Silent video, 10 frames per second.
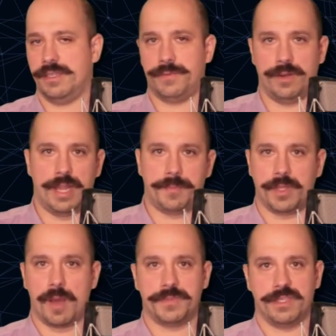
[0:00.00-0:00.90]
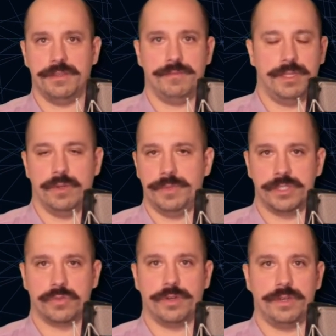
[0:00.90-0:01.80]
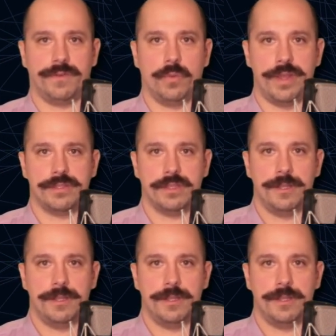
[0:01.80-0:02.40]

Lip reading: different laptops and be stored in different ways.